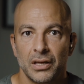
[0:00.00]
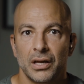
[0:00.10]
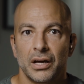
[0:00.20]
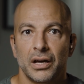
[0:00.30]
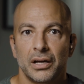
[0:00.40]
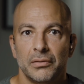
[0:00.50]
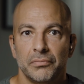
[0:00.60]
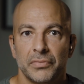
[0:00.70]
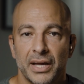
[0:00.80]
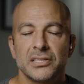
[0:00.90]

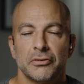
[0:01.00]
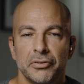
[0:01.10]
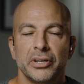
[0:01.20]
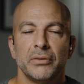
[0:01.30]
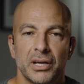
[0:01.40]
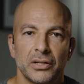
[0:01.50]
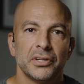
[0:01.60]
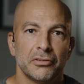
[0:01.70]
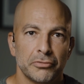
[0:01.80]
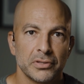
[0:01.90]
Um, that's the fundamental
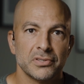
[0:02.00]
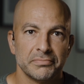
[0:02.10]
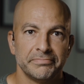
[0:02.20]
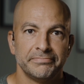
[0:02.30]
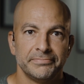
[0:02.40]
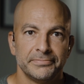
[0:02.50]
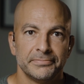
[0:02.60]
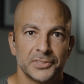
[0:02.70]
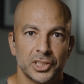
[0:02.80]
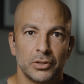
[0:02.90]
difference.
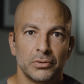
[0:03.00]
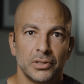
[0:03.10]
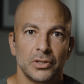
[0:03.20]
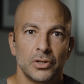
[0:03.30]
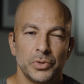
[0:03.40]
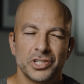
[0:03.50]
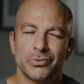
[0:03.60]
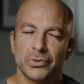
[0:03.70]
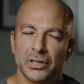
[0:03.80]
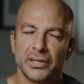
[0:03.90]
So we should
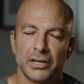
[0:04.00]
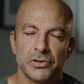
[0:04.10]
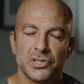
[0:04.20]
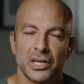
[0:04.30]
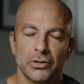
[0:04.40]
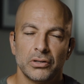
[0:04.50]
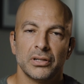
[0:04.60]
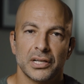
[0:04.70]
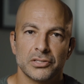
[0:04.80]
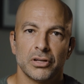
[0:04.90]
really never say good
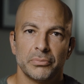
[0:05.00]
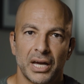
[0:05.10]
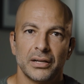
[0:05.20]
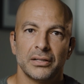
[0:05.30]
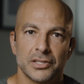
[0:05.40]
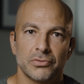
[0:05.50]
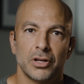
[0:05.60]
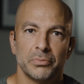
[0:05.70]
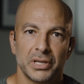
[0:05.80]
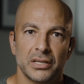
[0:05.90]
cholesterol and bad
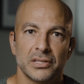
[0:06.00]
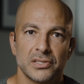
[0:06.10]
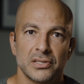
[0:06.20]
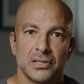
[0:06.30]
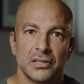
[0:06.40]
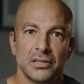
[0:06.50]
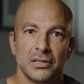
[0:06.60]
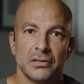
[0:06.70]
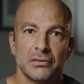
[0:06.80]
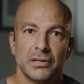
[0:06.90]
cholesterol because
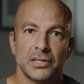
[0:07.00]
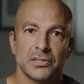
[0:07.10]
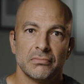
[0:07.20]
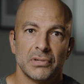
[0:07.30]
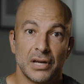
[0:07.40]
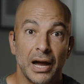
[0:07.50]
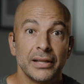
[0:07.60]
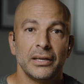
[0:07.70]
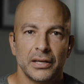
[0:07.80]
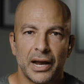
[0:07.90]
it's it's
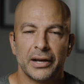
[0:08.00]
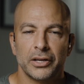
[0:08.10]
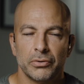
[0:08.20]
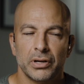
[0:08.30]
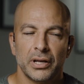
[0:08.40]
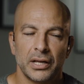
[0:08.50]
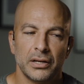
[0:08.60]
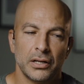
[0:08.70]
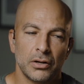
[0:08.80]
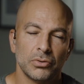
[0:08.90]
highly inaccurate and
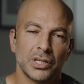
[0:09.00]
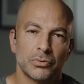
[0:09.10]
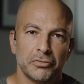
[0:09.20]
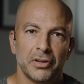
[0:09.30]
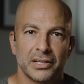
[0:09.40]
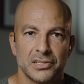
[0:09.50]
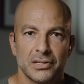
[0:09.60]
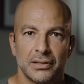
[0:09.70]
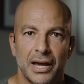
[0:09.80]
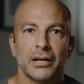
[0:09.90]
it only reflects
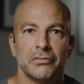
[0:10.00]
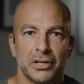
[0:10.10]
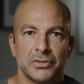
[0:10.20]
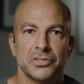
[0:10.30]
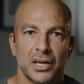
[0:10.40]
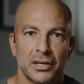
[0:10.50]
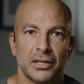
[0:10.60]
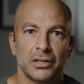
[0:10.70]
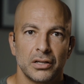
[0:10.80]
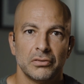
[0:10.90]
a lack of
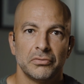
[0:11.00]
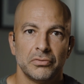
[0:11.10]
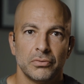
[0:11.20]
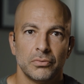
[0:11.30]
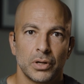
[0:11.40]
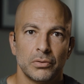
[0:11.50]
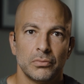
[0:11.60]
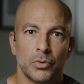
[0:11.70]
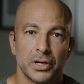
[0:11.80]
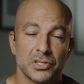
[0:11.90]
understanding of what
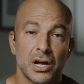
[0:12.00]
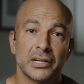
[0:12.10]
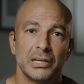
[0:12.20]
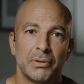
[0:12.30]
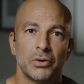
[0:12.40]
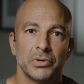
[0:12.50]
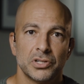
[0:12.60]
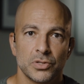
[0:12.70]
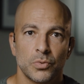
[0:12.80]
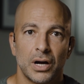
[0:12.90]
one is talking about,
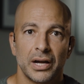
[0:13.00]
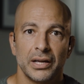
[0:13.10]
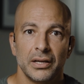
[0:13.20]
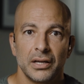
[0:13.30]
which is why